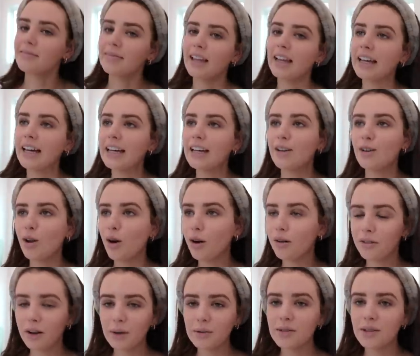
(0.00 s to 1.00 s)
Like I didn't know
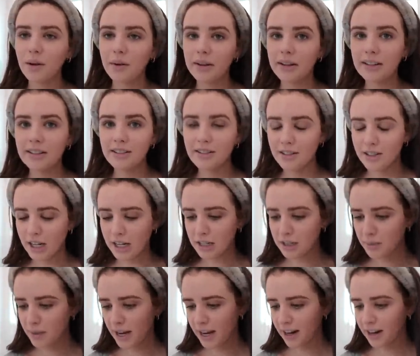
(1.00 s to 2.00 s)
if I was going to
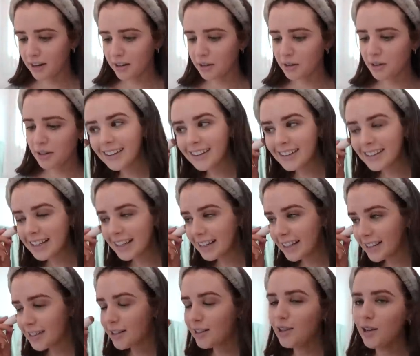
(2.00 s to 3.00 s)
change my hair at all because he
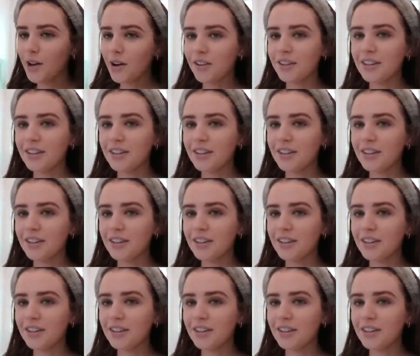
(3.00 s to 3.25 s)
doesn't know